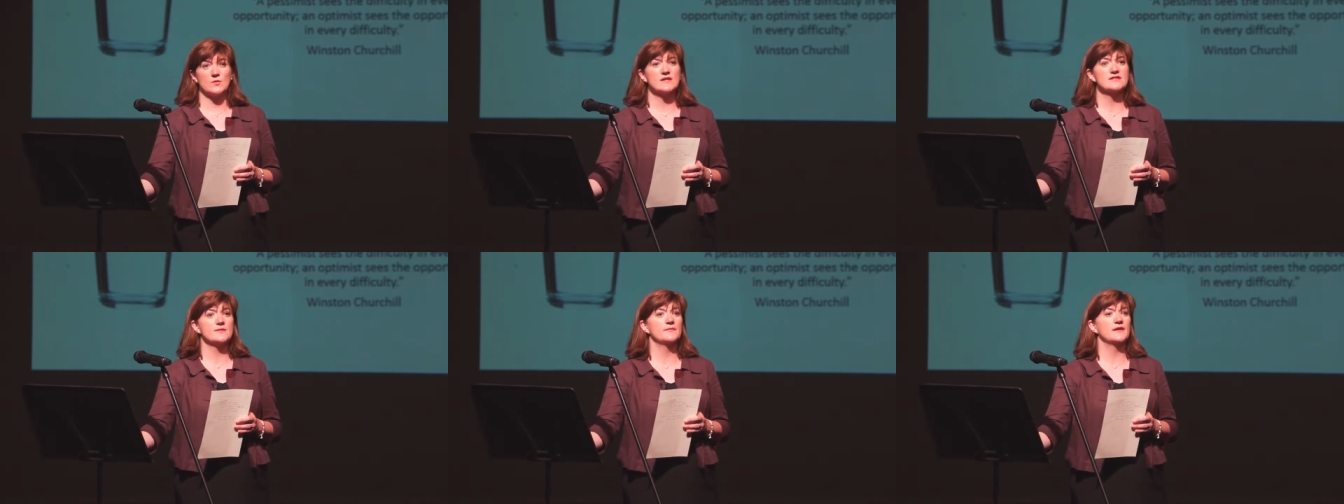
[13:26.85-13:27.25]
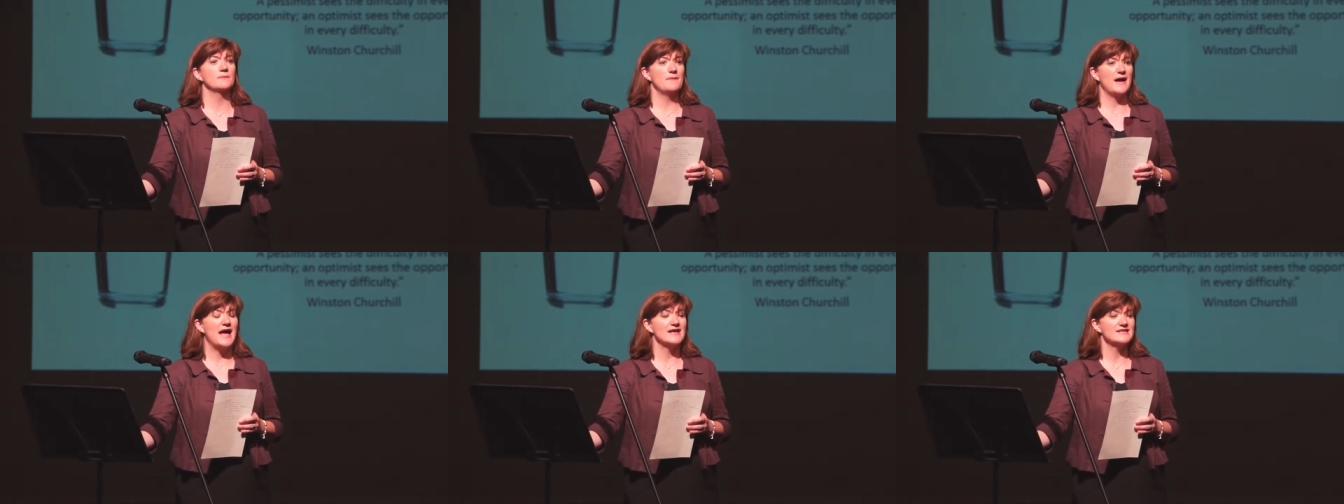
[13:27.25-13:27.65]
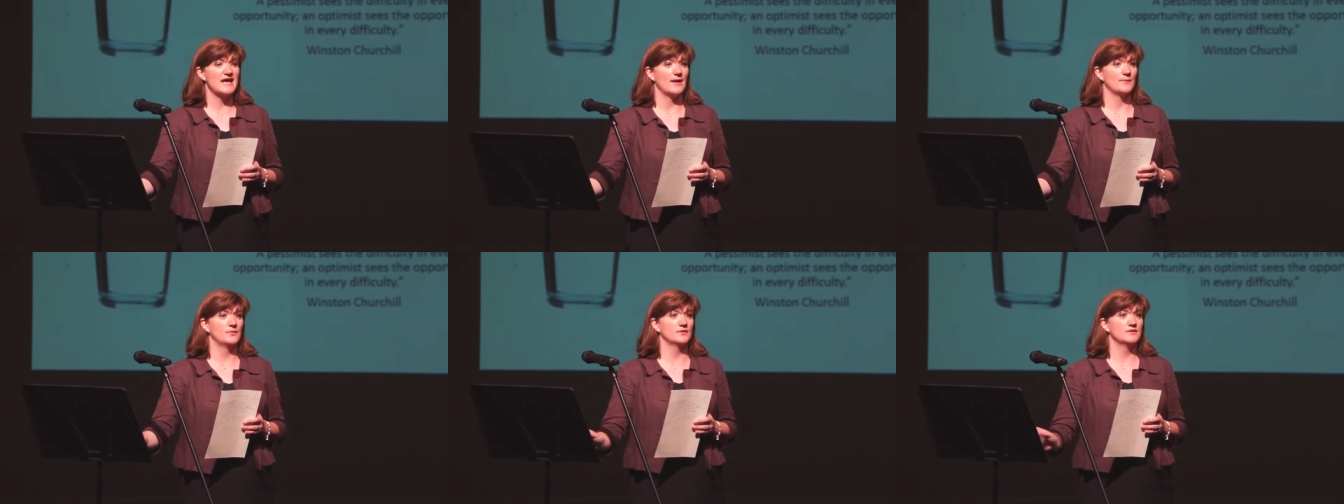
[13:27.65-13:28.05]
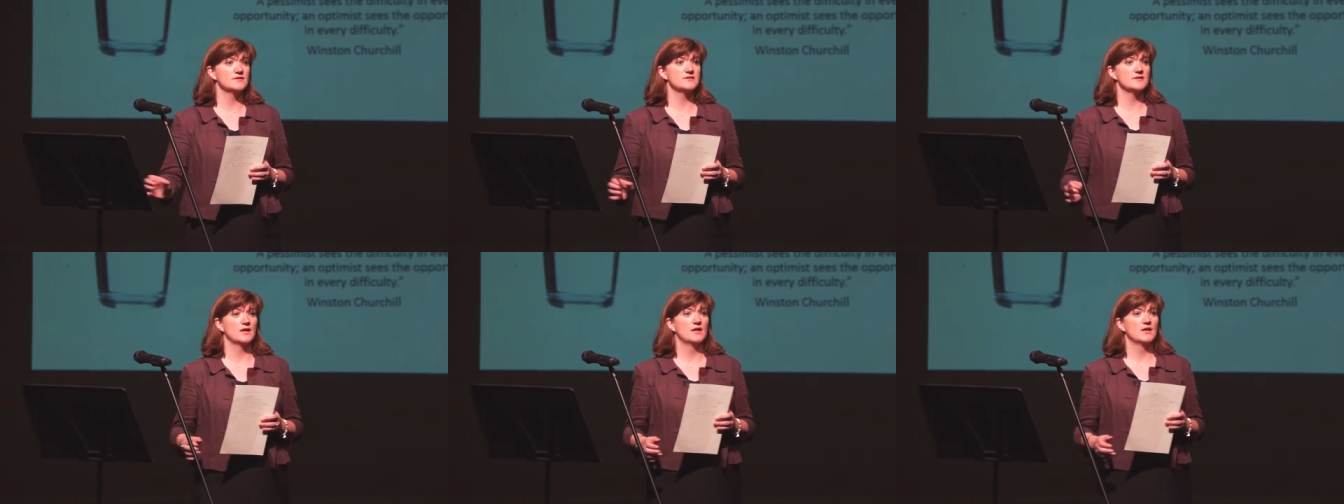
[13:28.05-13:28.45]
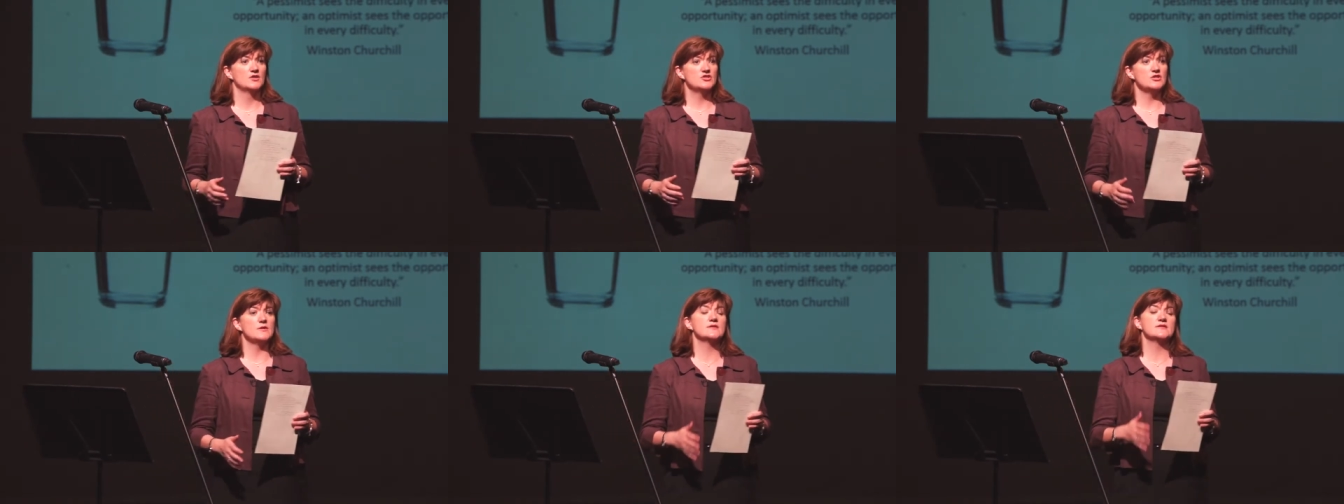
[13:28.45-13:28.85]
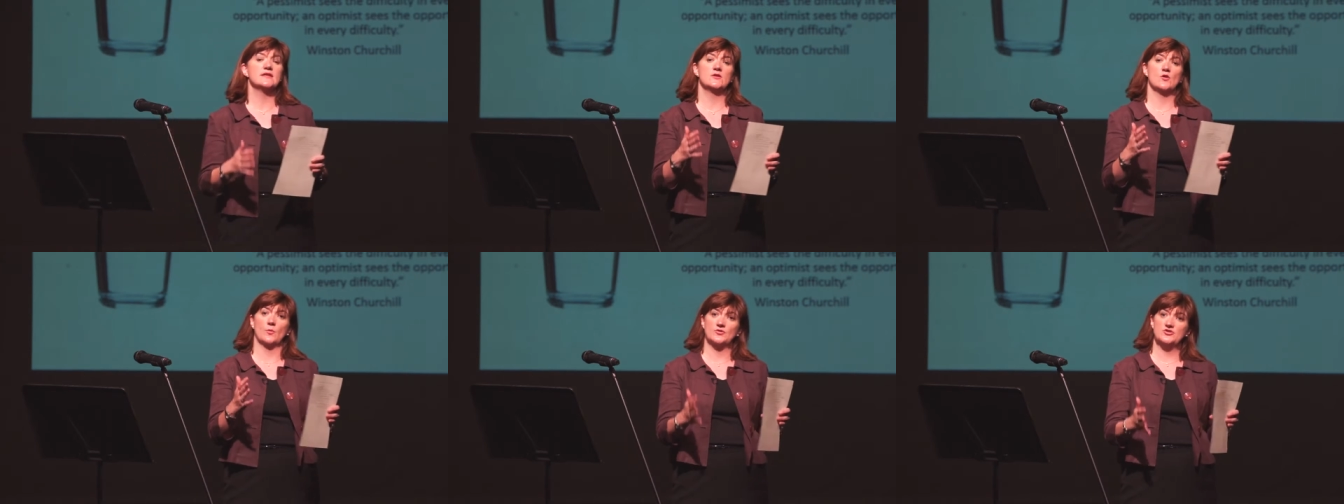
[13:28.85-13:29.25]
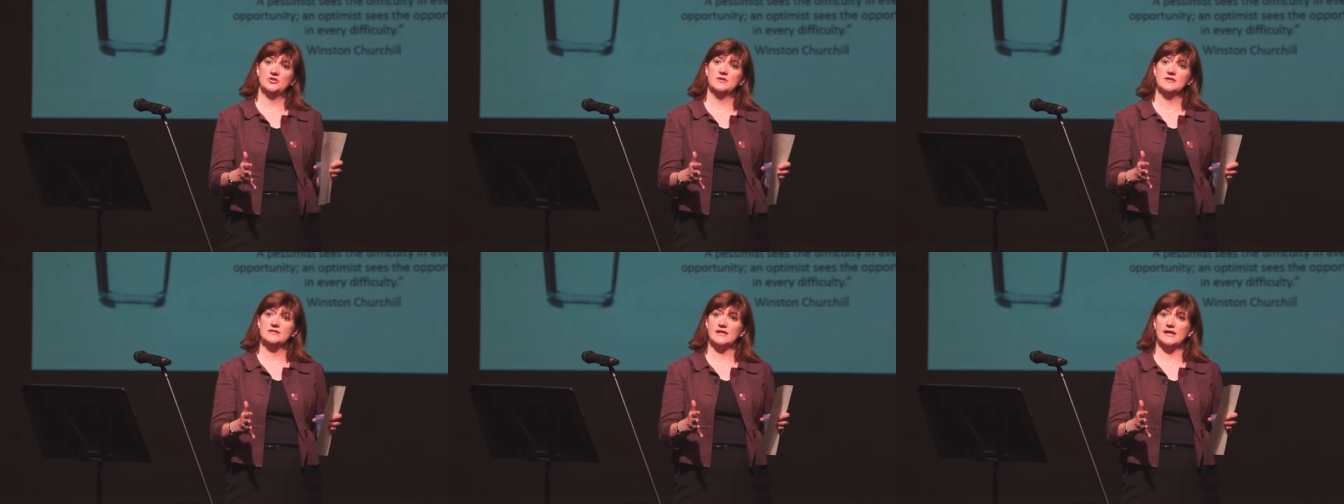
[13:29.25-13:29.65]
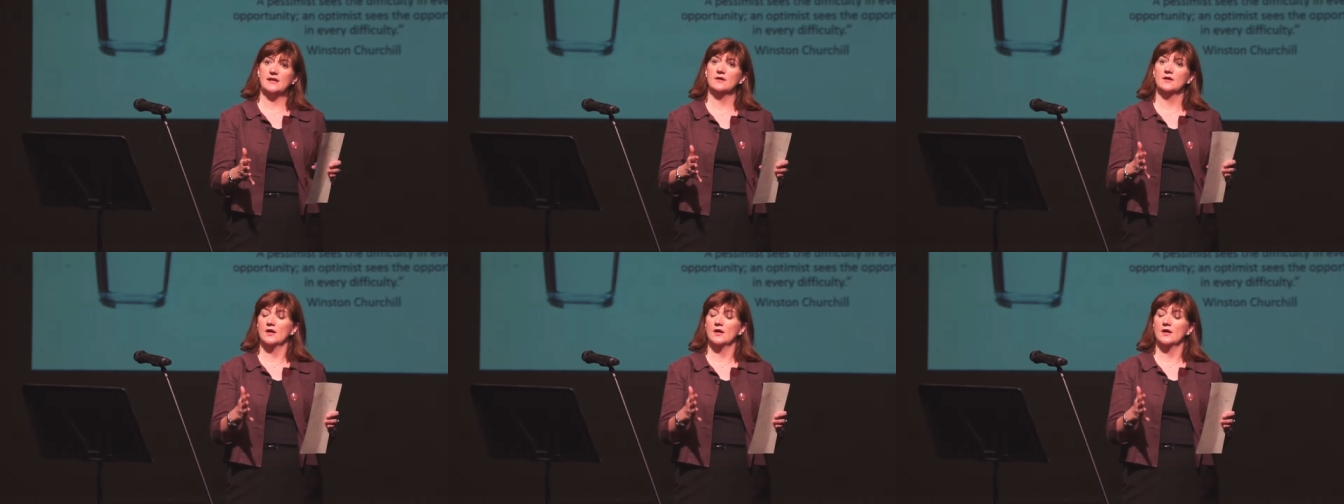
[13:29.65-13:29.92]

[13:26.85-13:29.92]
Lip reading: When something bad happens, do you see the opportunity?